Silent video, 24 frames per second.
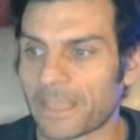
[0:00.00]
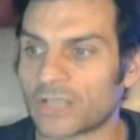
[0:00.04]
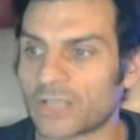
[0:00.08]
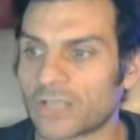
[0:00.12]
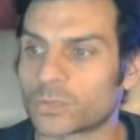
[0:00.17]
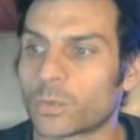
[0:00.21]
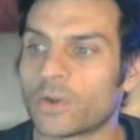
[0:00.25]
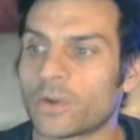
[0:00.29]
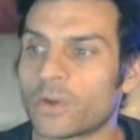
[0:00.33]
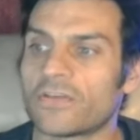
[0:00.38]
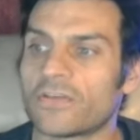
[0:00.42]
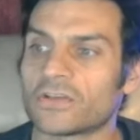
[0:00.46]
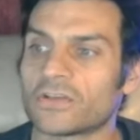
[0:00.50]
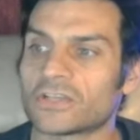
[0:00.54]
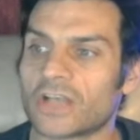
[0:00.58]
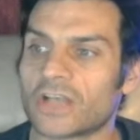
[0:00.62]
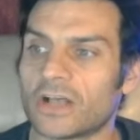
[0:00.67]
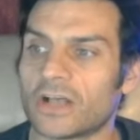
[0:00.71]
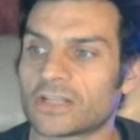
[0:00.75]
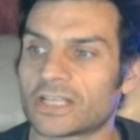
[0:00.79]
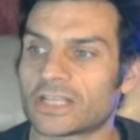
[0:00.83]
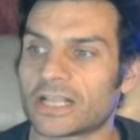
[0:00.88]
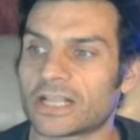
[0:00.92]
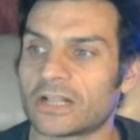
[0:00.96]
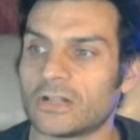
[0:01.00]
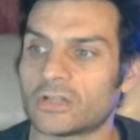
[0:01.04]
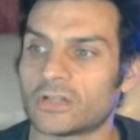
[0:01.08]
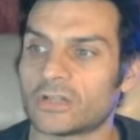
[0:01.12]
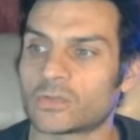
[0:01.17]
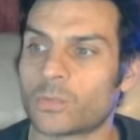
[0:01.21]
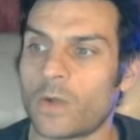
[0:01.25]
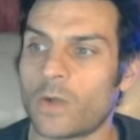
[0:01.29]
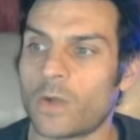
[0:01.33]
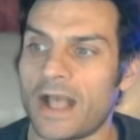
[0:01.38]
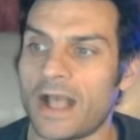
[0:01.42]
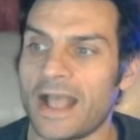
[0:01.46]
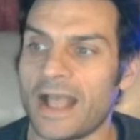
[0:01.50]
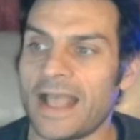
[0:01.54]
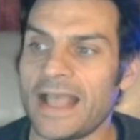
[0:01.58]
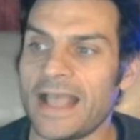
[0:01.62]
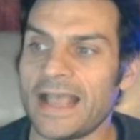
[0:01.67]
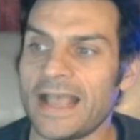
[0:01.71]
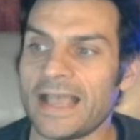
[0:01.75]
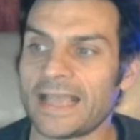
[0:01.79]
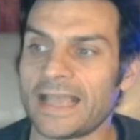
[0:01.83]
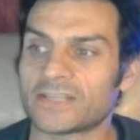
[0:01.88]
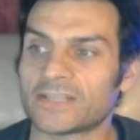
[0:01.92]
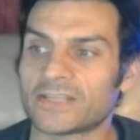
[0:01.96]
one of those articles where
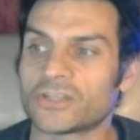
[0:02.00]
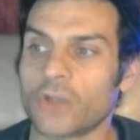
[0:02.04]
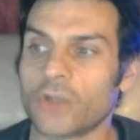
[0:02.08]
it's